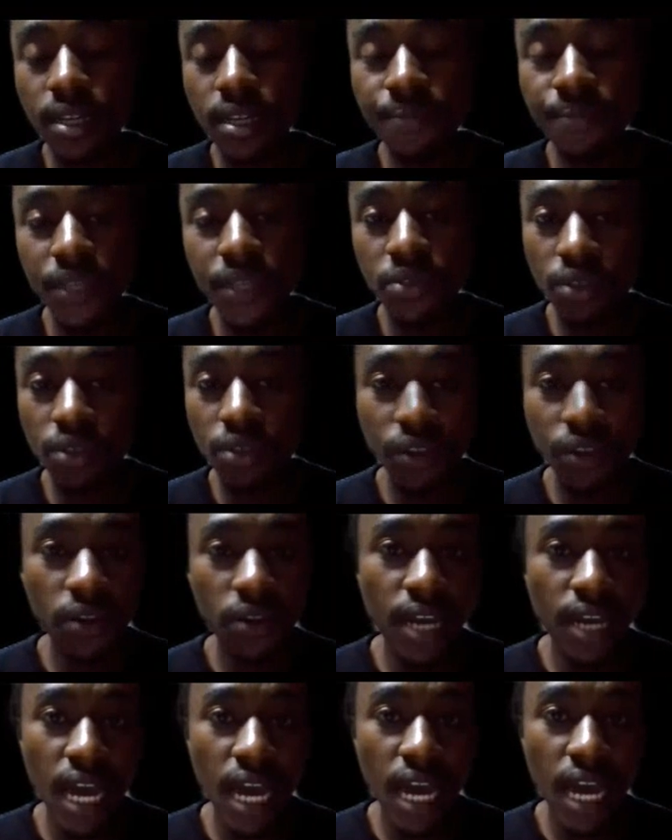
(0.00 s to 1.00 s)
So if you don't
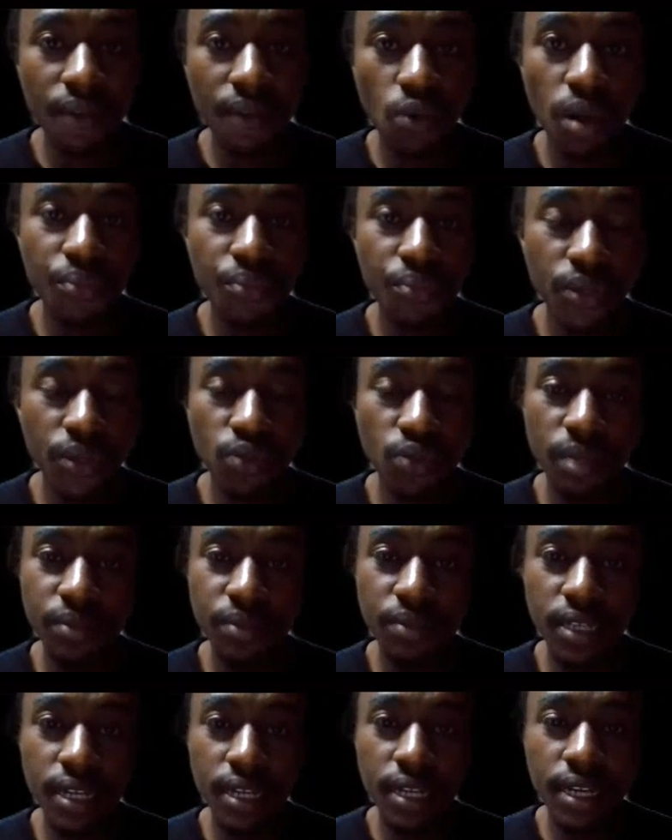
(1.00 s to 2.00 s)
have a WordPress website,
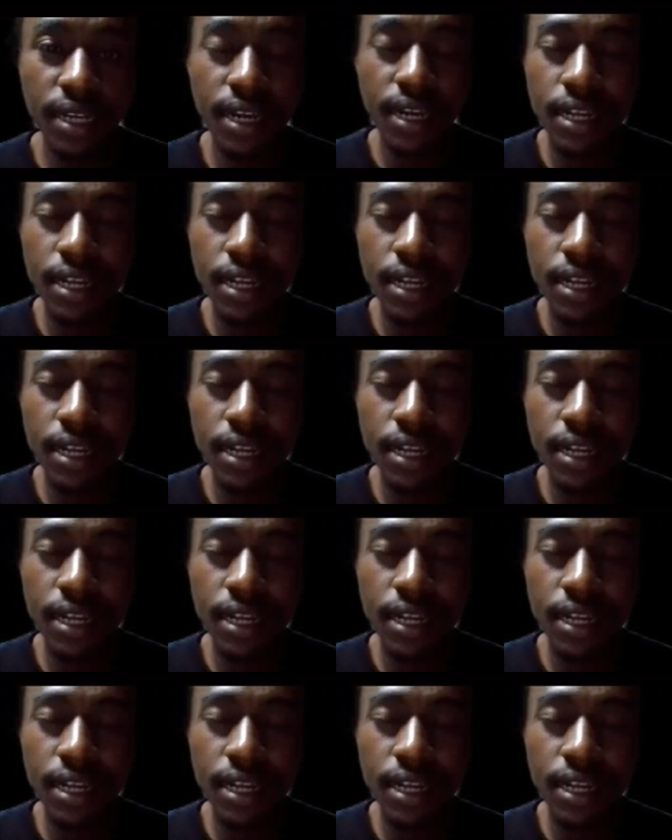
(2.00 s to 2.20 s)
I